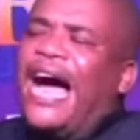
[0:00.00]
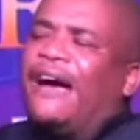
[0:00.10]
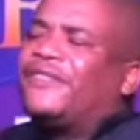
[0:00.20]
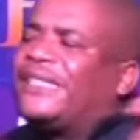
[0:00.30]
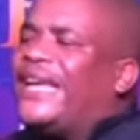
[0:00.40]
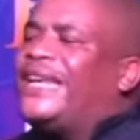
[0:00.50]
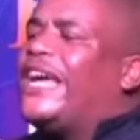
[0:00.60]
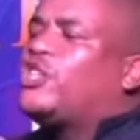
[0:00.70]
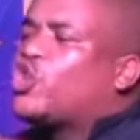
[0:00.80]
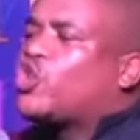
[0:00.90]
I've seen
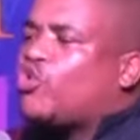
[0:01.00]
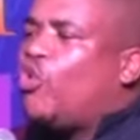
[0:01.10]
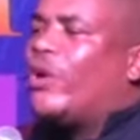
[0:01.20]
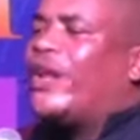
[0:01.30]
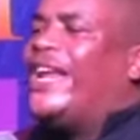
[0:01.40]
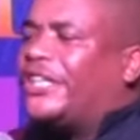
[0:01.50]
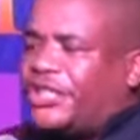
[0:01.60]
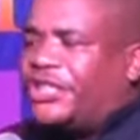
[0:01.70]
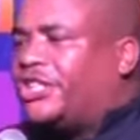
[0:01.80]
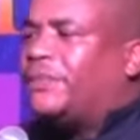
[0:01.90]
that true
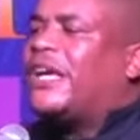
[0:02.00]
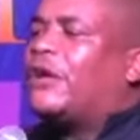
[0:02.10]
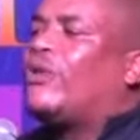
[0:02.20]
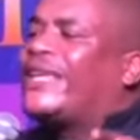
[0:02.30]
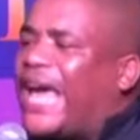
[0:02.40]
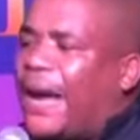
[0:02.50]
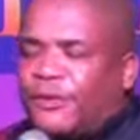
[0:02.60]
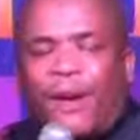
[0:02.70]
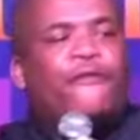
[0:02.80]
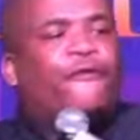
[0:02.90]
relationships are not
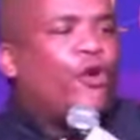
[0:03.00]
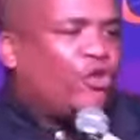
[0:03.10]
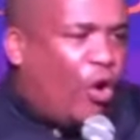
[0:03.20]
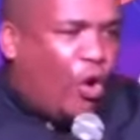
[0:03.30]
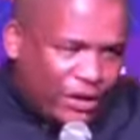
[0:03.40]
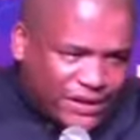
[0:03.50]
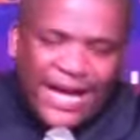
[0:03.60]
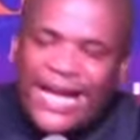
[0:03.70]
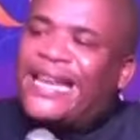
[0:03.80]
kept by phone calls.